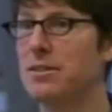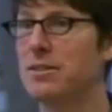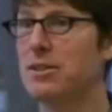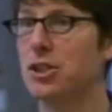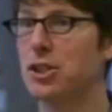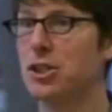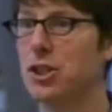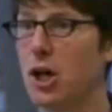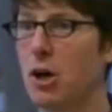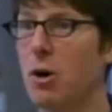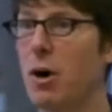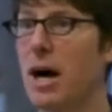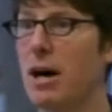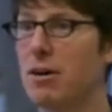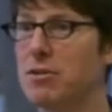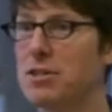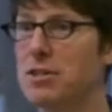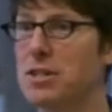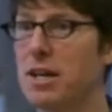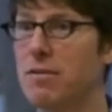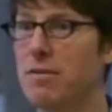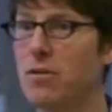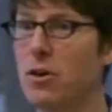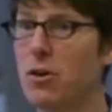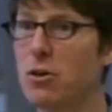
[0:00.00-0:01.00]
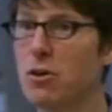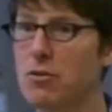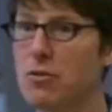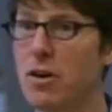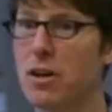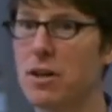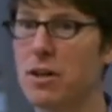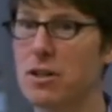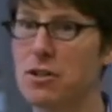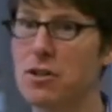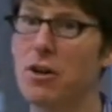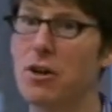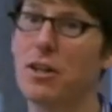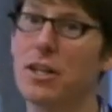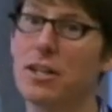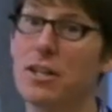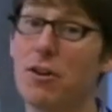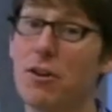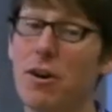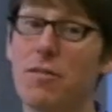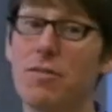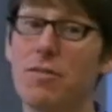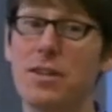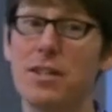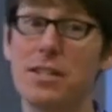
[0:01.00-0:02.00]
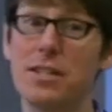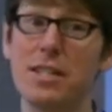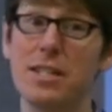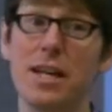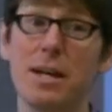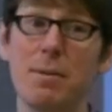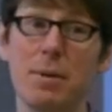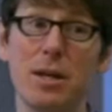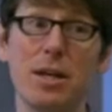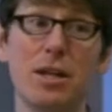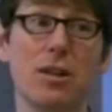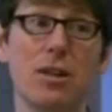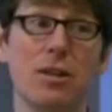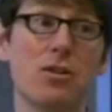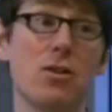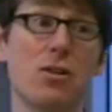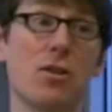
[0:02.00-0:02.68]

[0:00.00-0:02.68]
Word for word: to show how safe Volkswagens are that are of the same ilk.